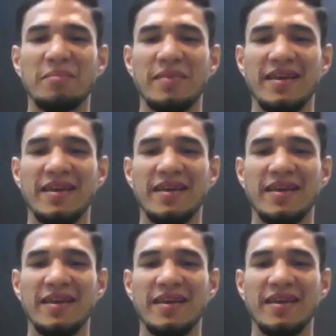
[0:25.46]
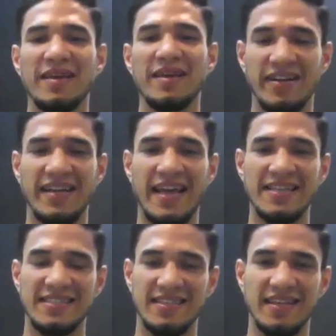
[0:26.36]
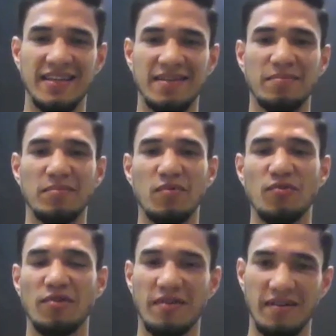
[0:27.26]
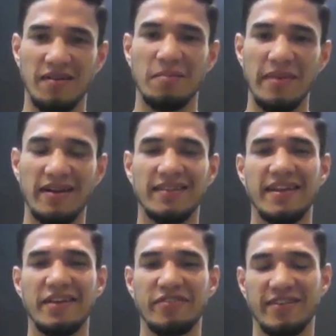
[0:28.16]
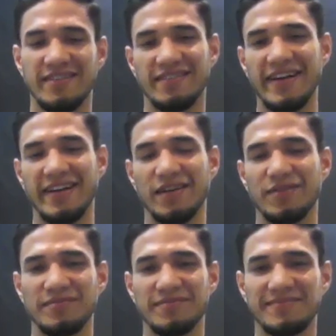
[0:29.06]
amazing, man. Fantastic. More better than ever right now.